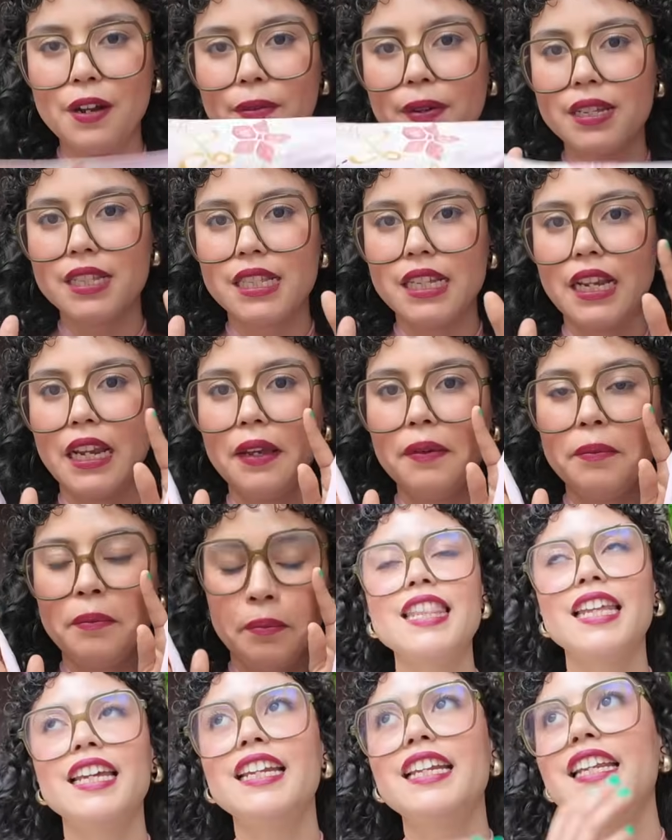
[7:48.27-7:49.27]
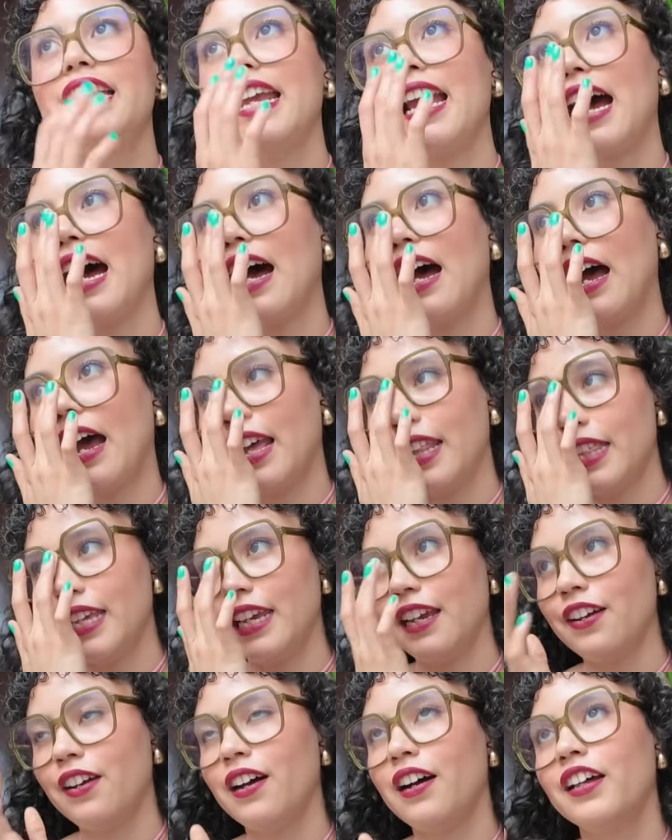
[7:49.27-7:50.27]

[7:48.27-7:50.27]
We'll see. And then, yeah, I think